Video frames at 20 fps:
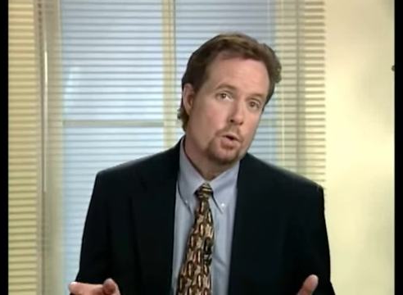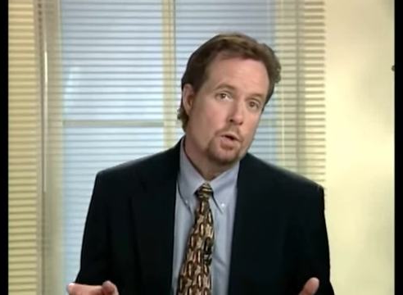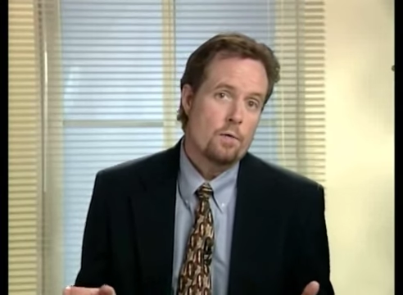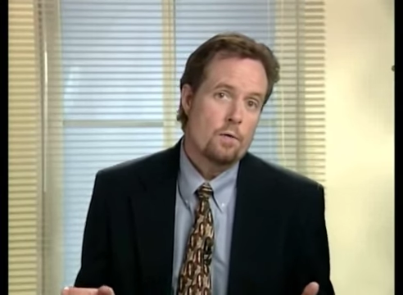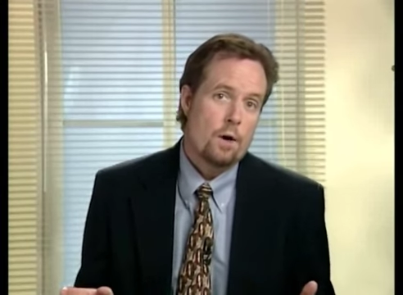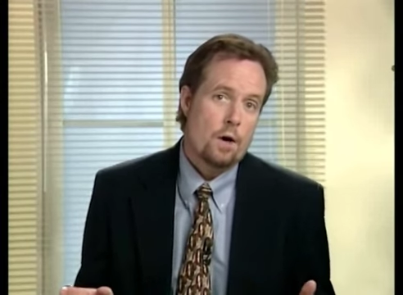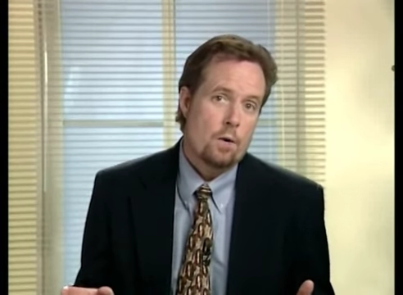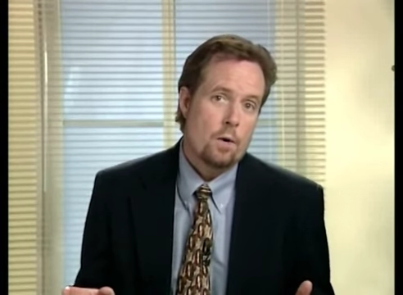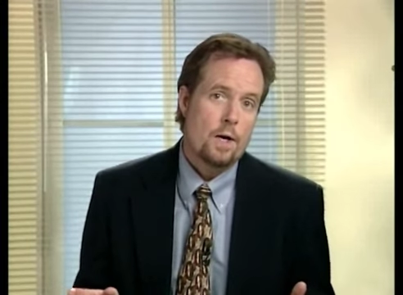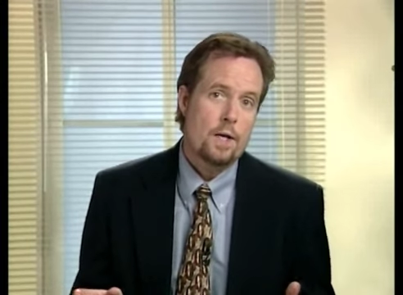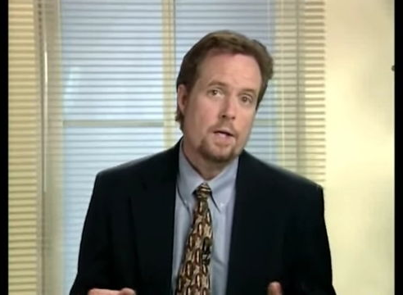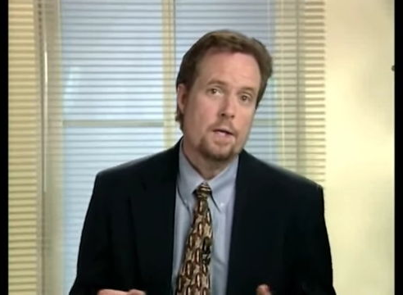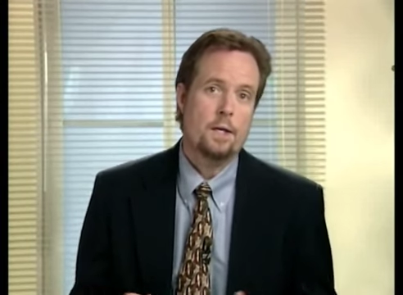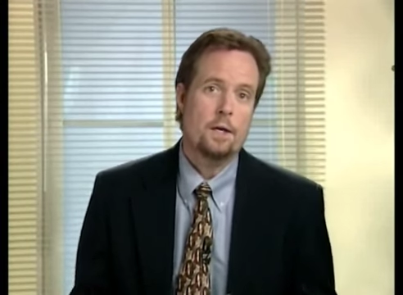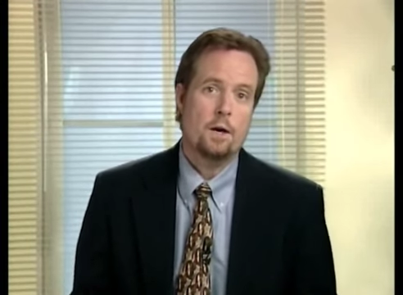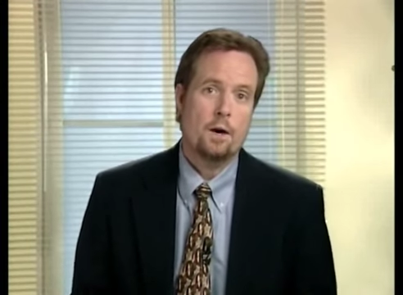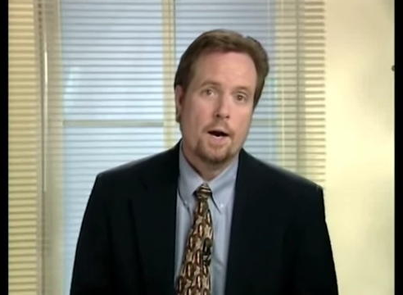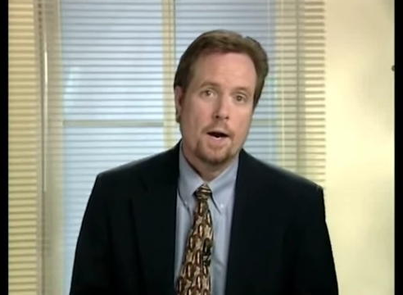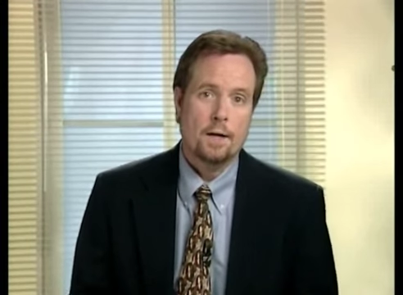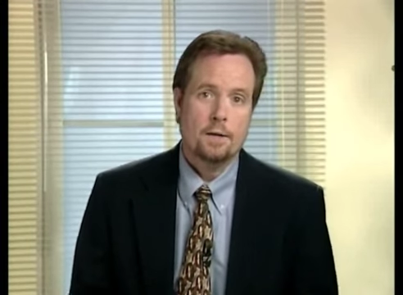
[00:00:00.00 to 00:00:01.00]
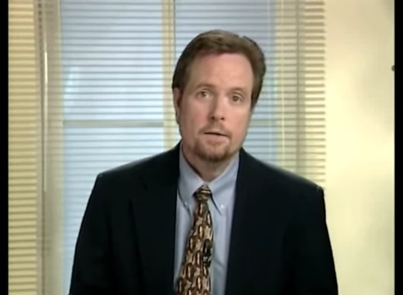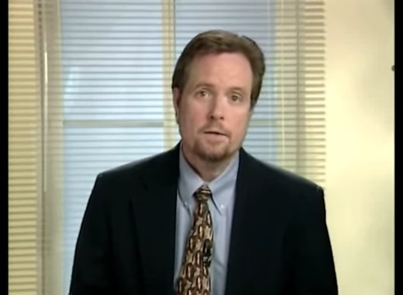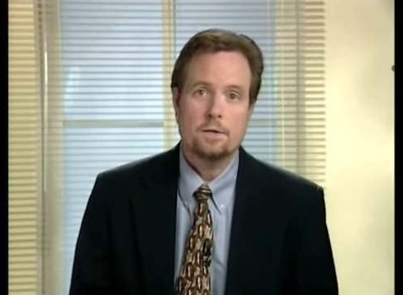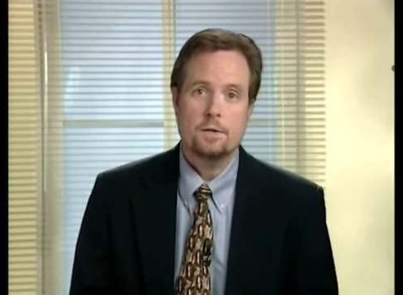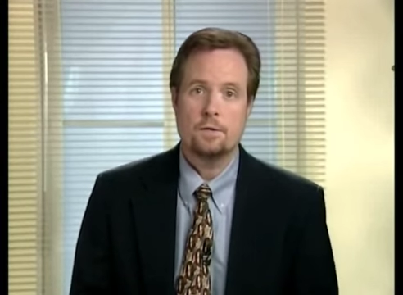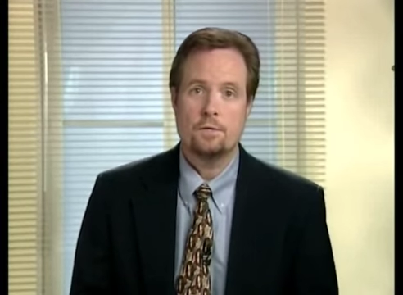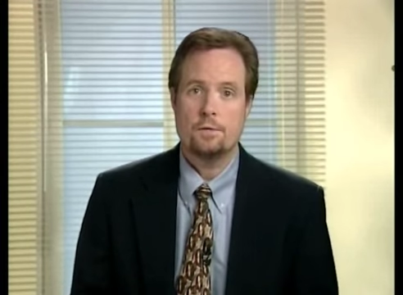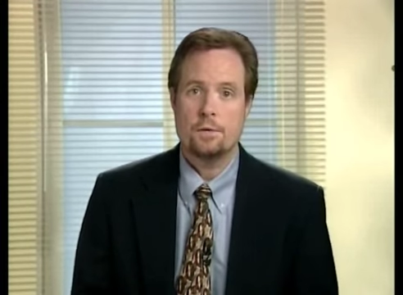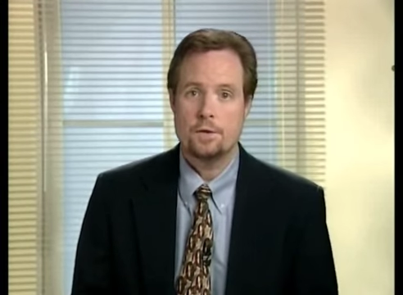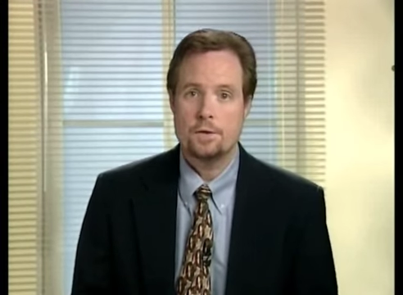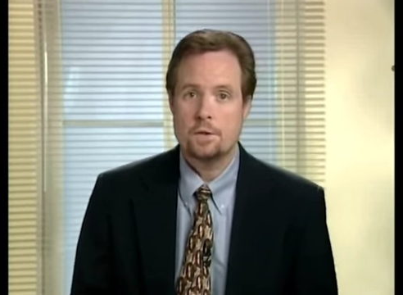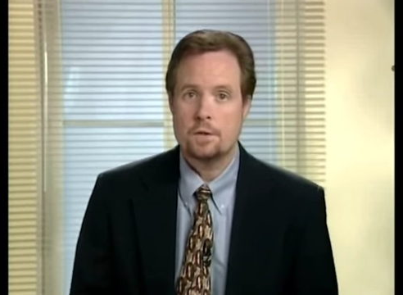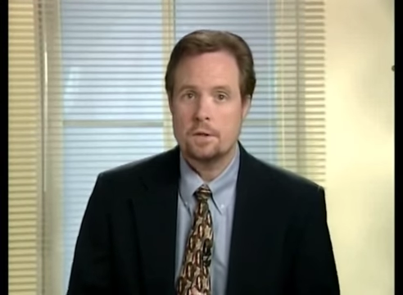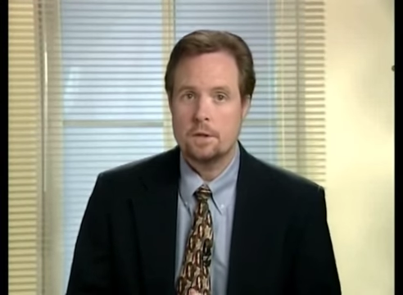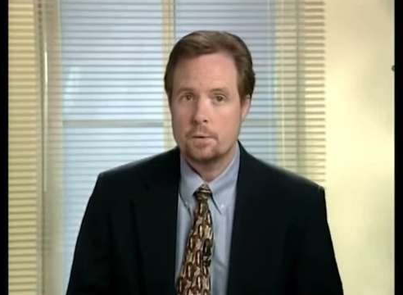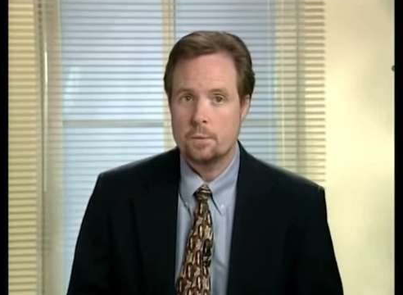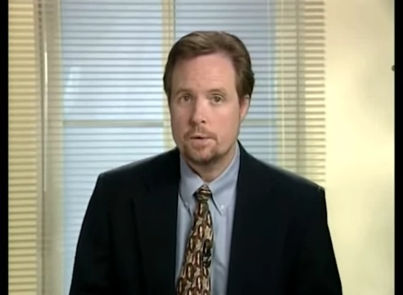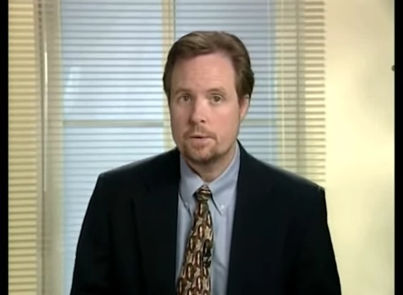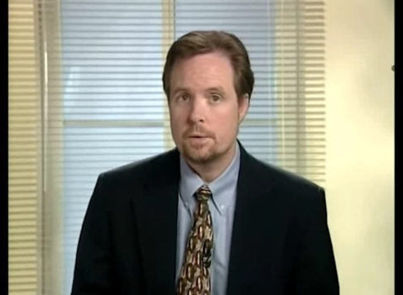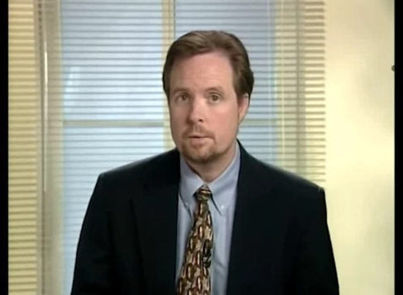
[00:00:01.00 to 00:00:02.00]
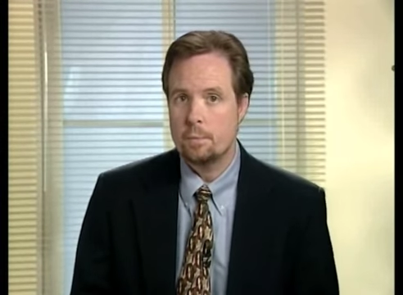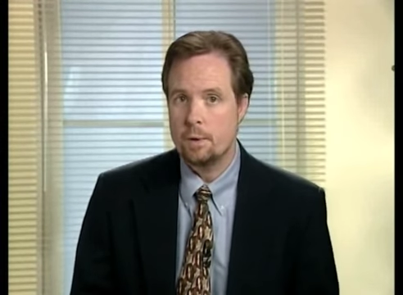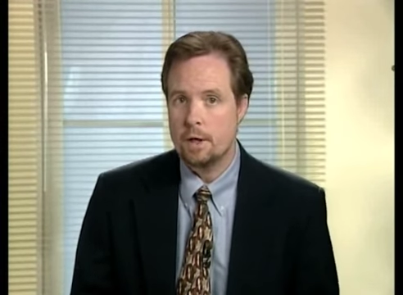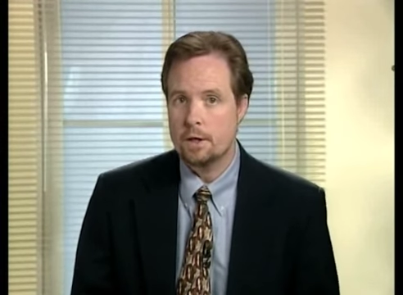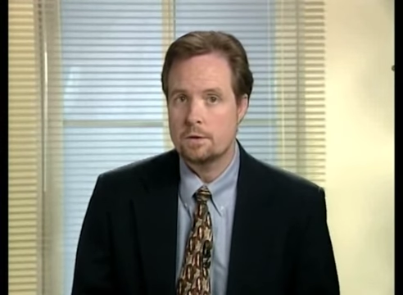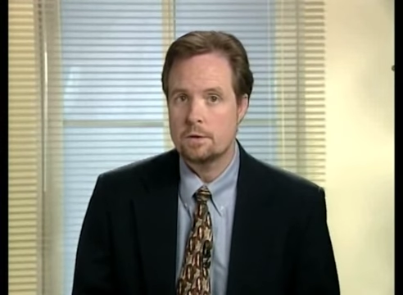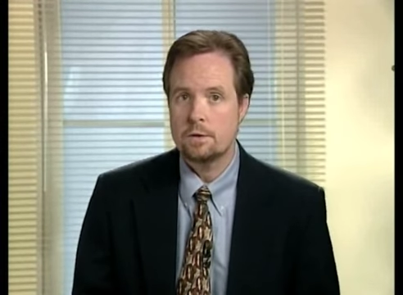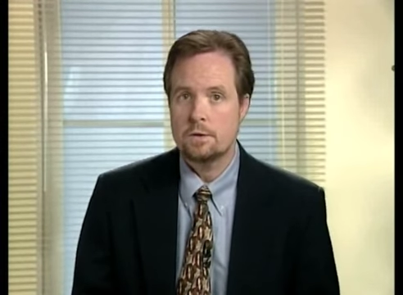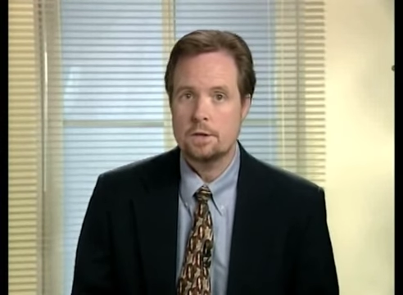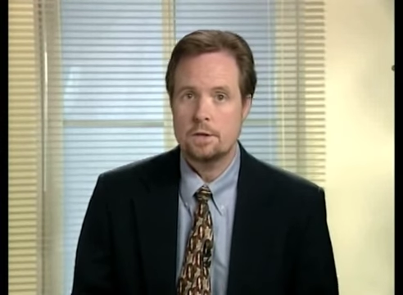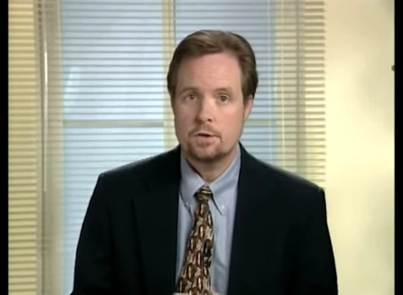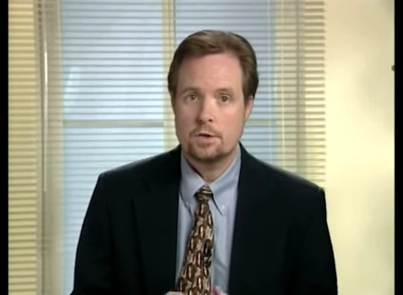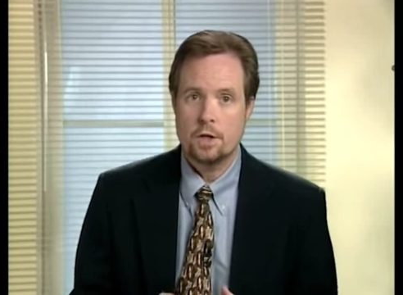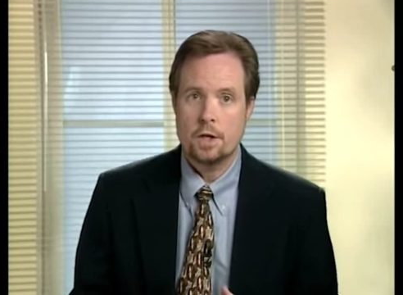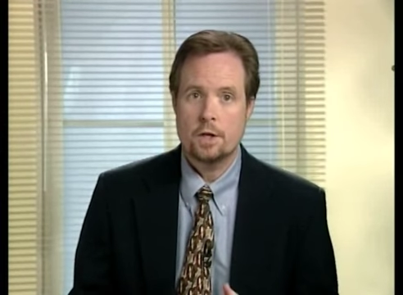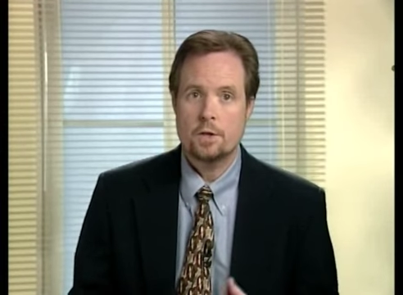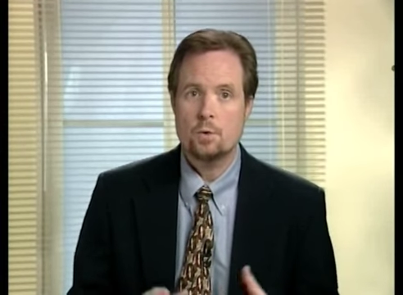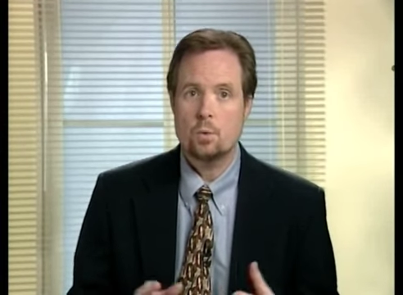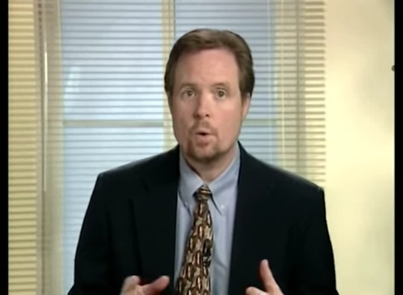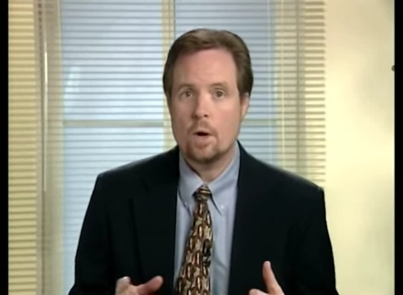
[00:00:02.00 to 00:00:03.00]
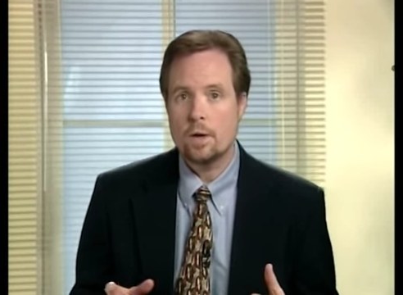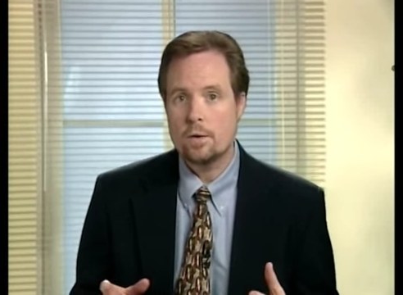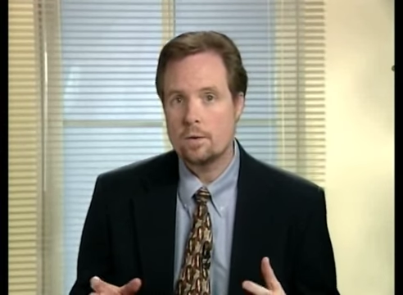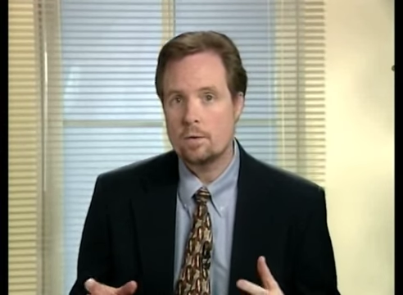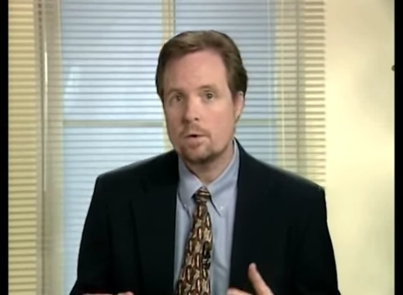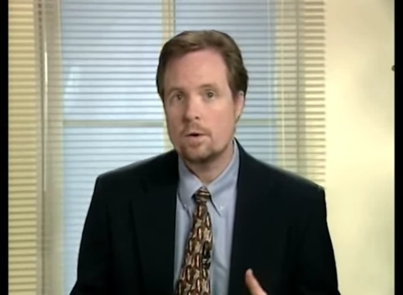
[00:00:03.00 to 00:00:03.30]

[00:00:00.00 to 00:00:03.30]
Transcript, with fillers: you will have already interacted sufficiently with the patient to judge